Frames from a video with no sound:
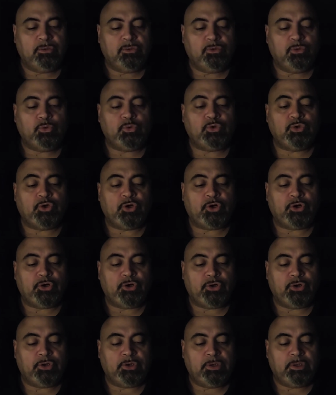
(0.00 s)
Do to
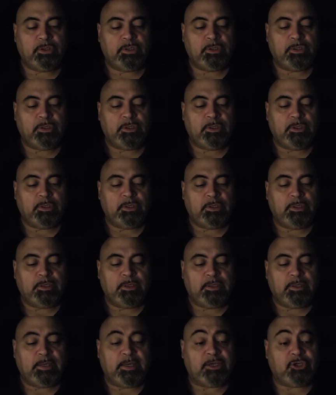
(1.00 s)
her
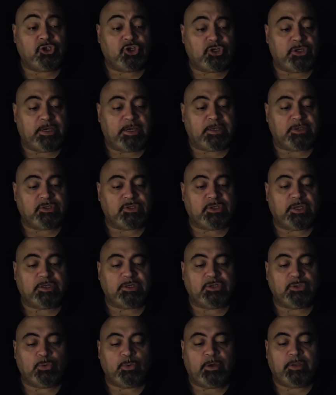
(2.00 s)
as she has done
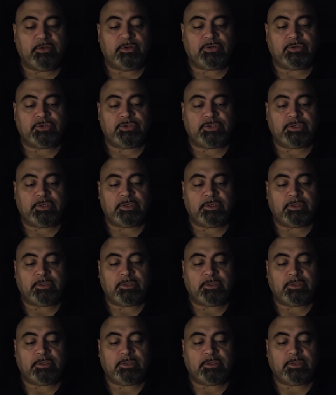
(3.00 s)
to others.